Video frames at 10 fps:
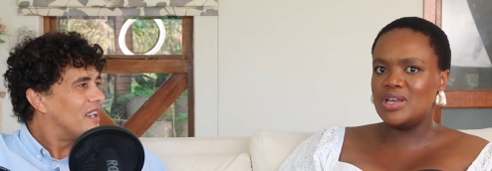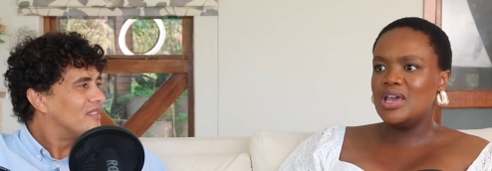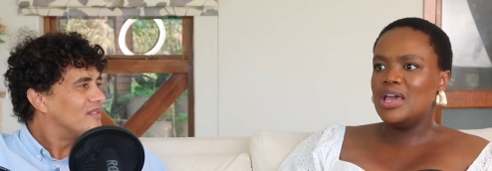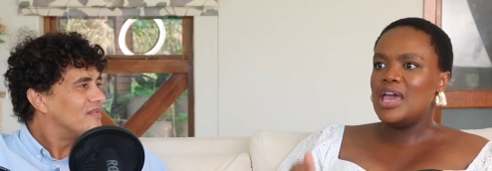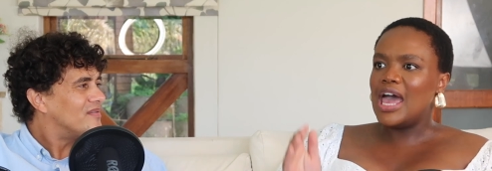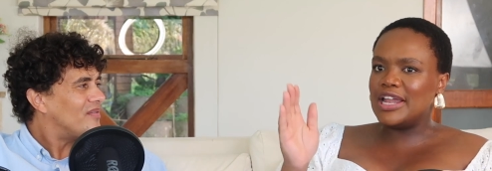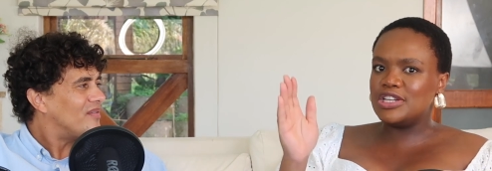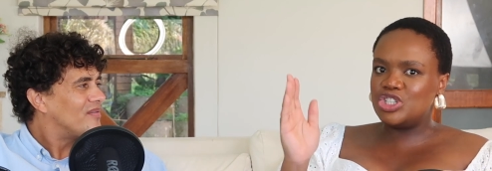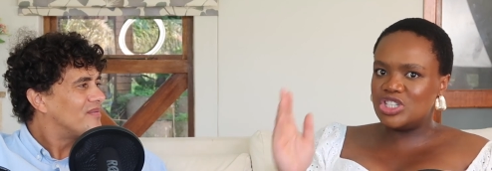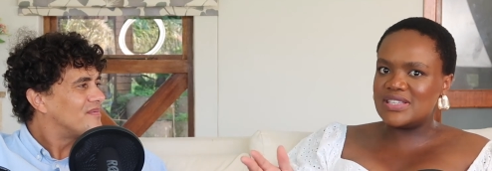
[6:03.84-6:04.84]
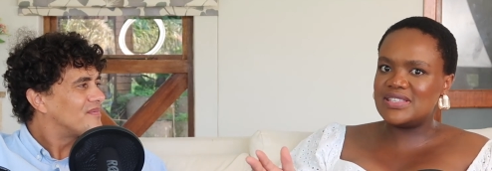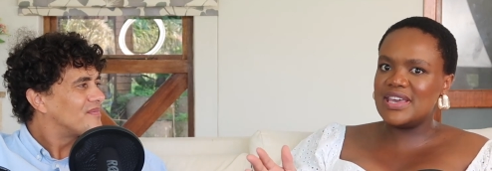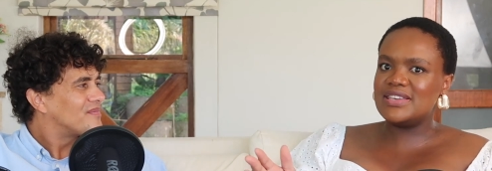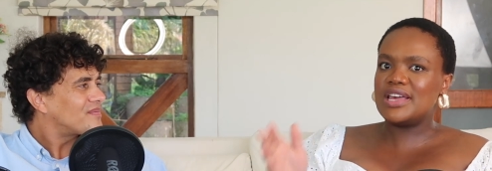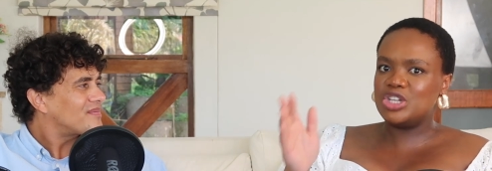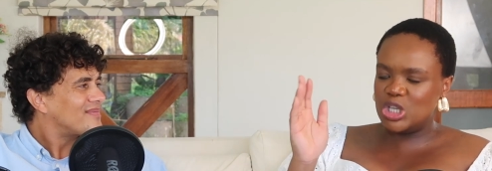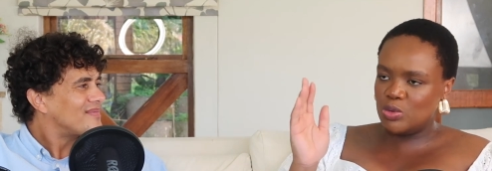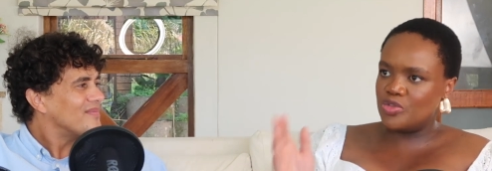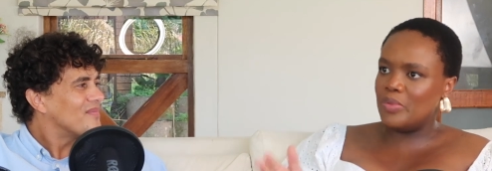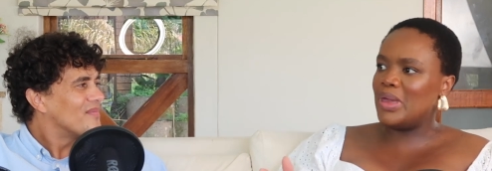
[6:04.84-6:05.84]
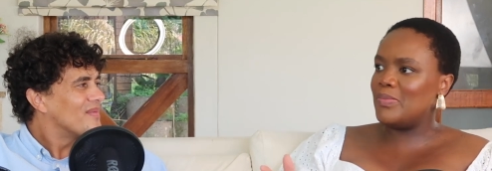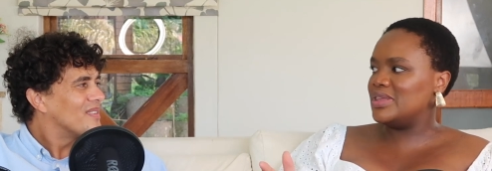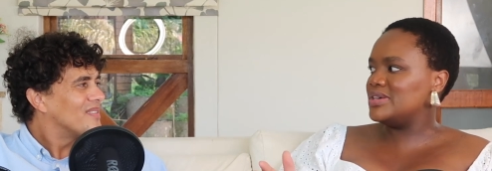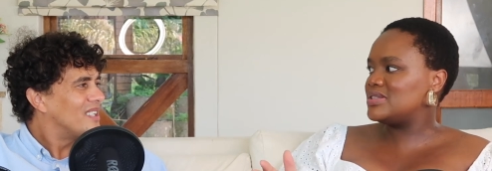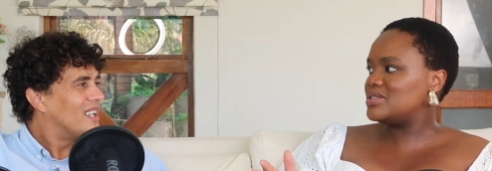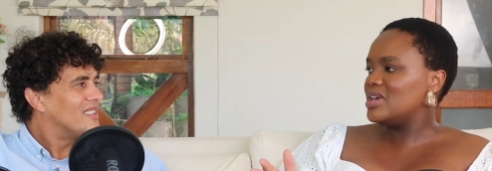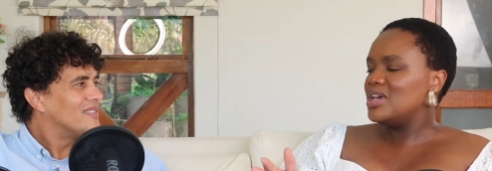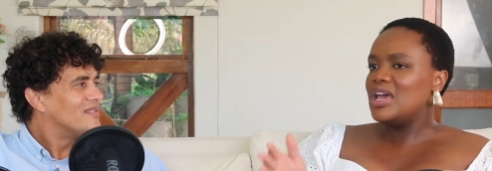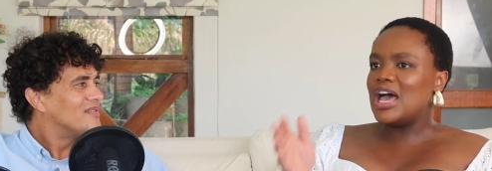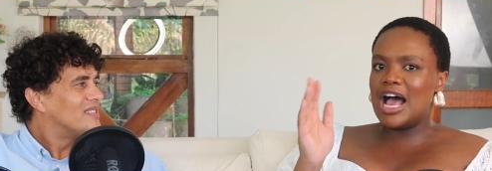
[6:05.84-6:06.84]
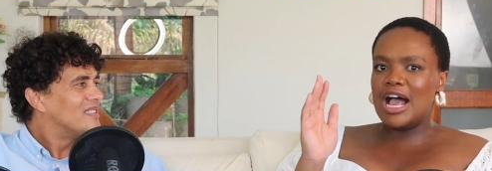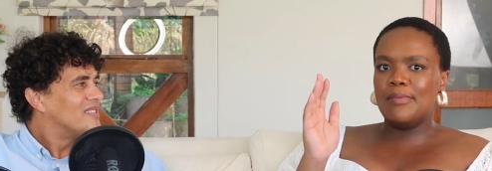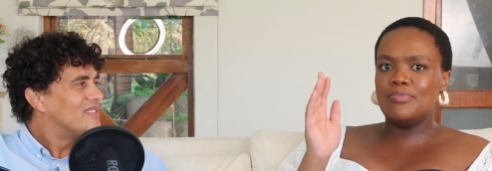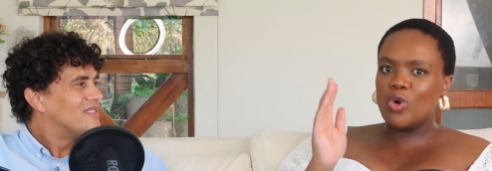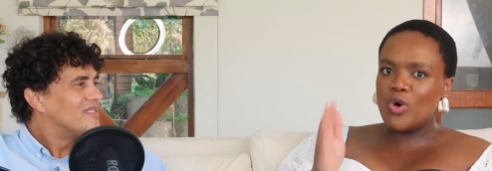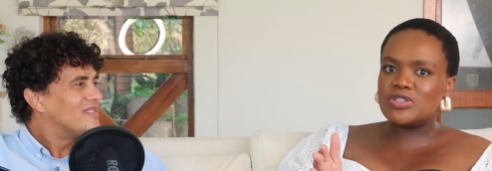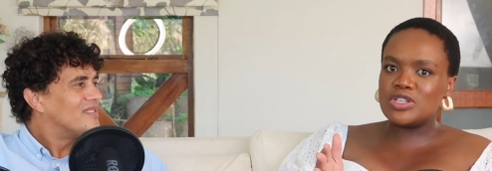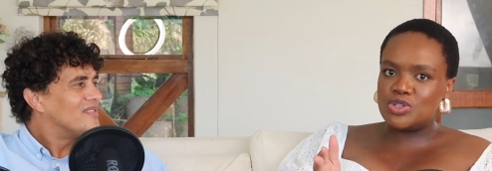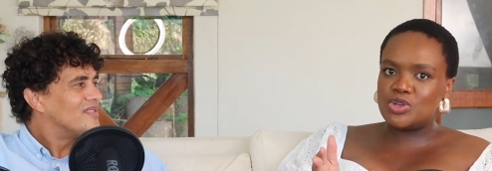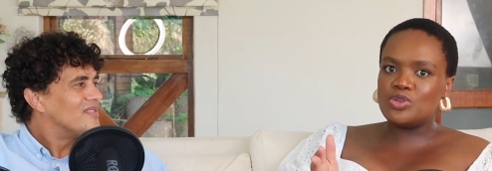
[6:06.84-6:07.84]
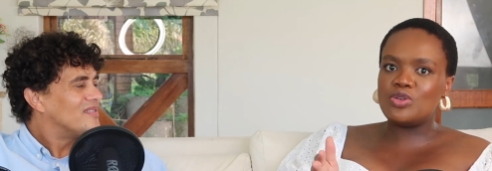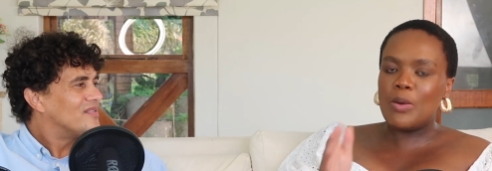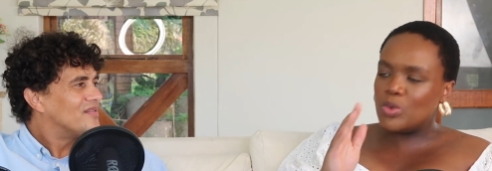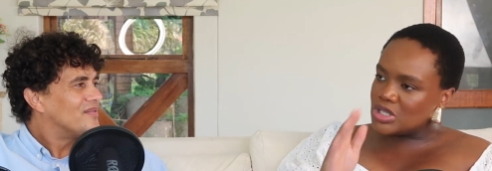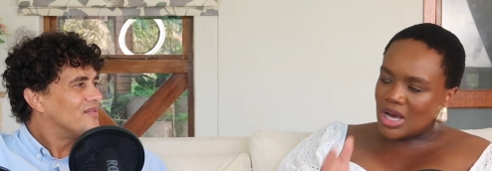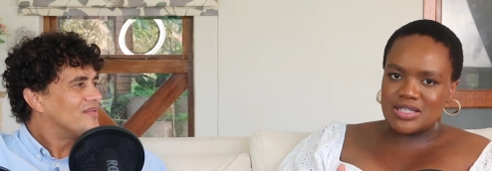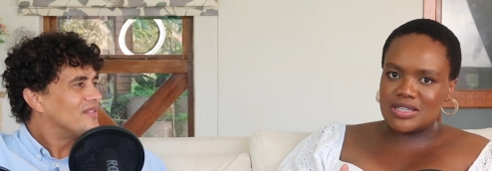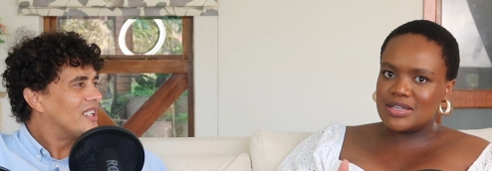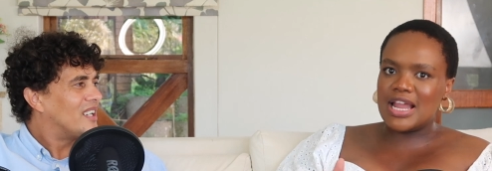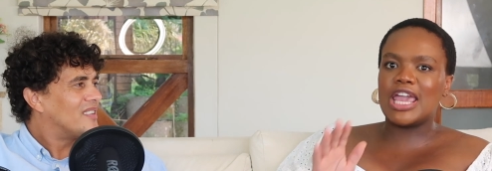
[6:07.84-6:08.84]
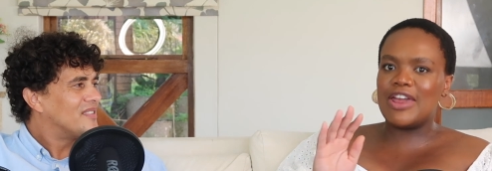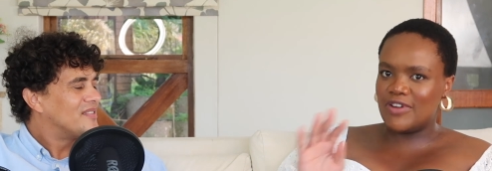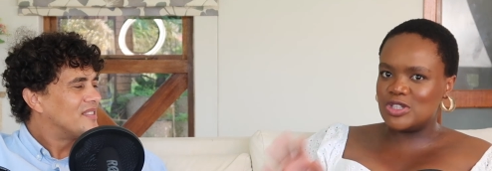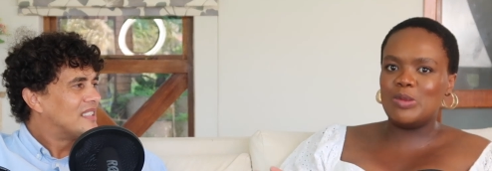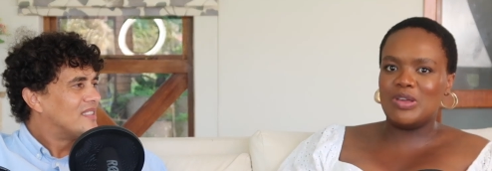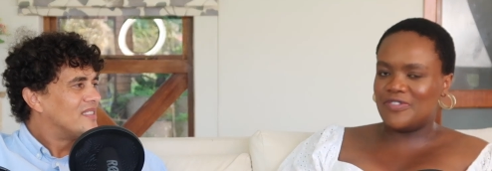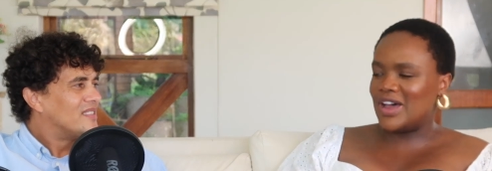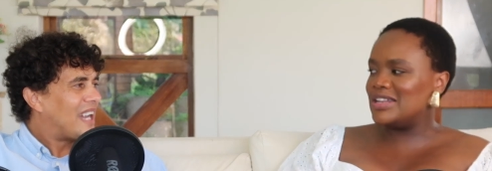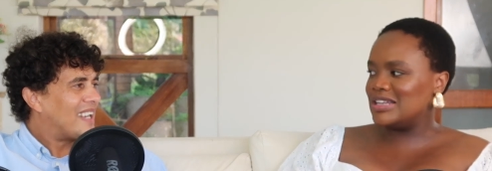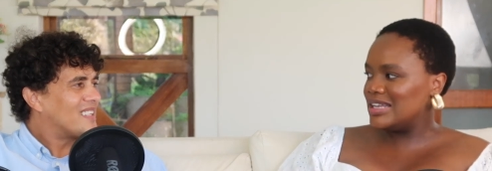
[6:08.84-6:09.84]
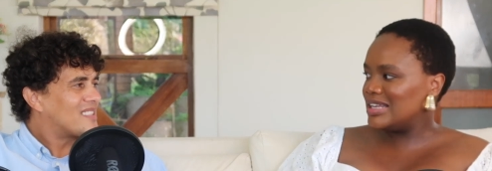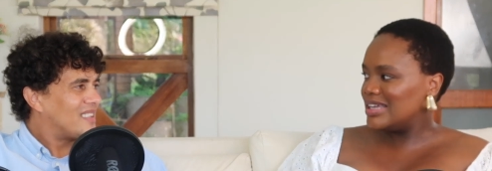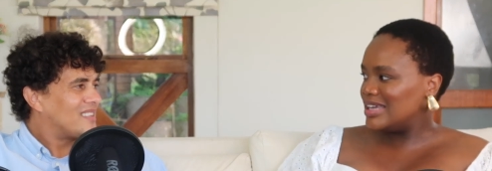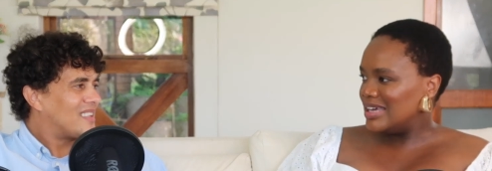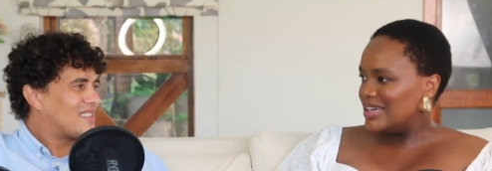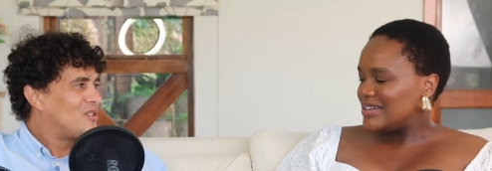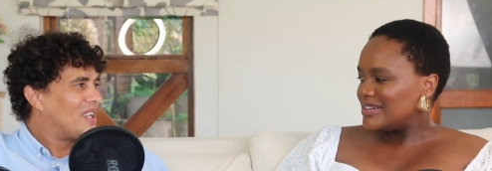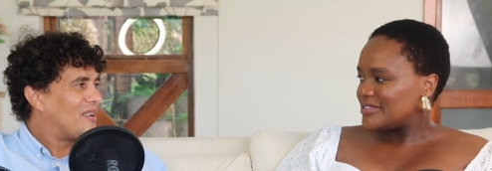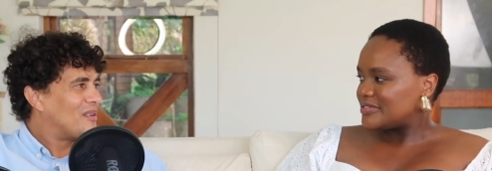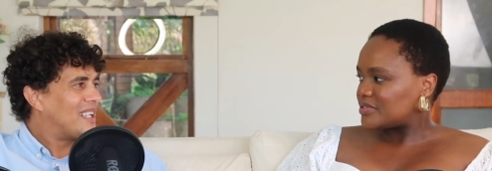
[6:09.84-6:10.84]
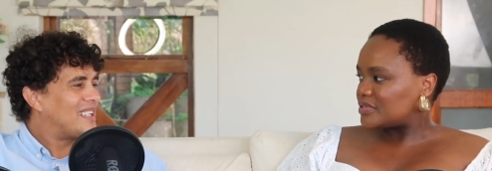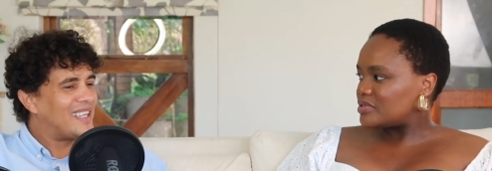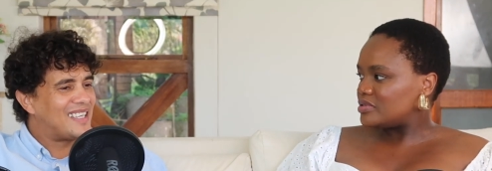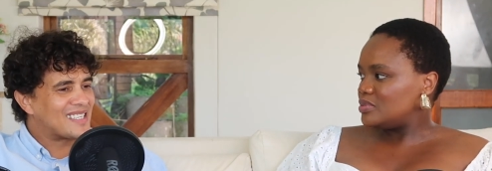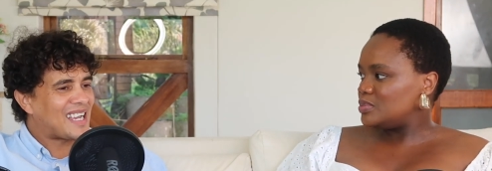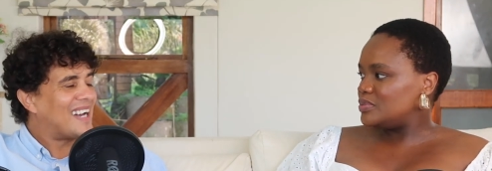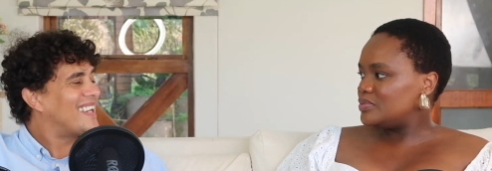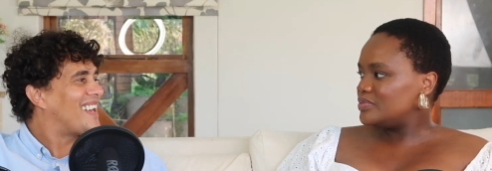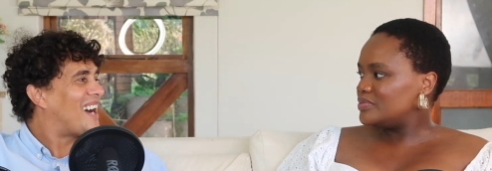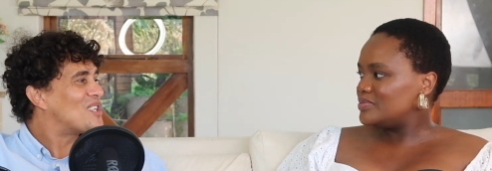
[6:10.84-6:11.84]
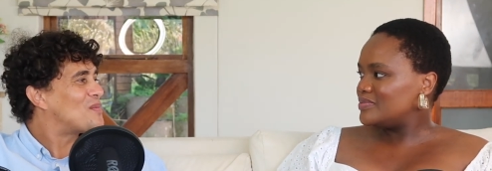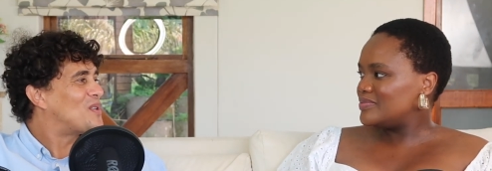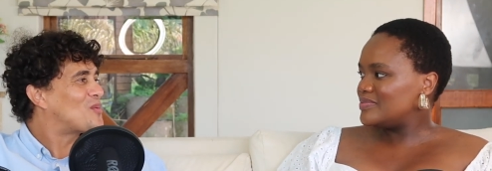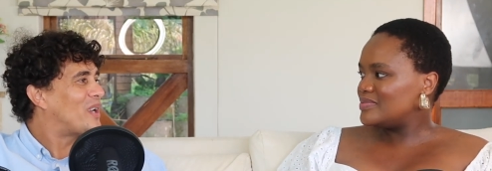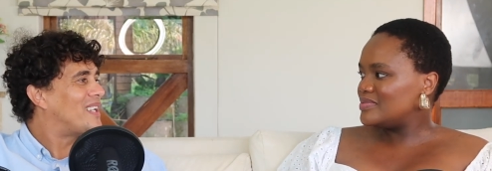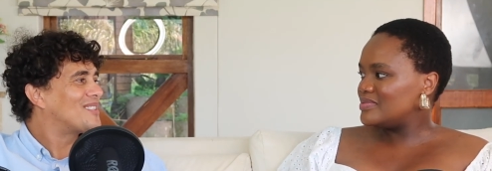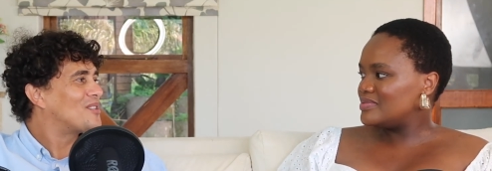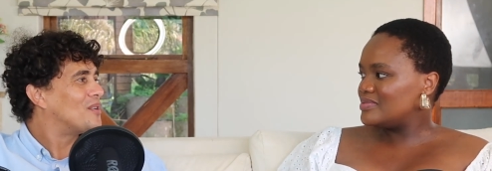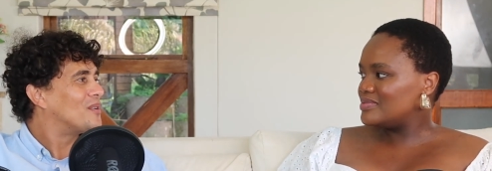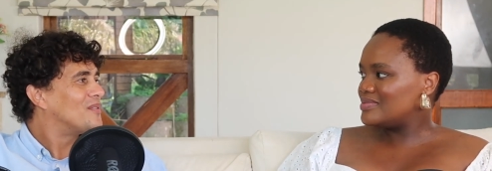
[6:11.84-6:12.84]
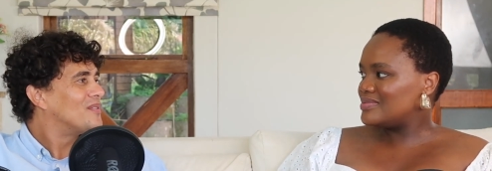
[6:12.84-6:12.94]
Speaker 1: Yeah. And she's six, and she will remember this. Yeah. Um, yours is two, and will not. Yeah. Like everyone's gonna be fine. And it's it, it, you know it, it is kind of the husband's wedding too.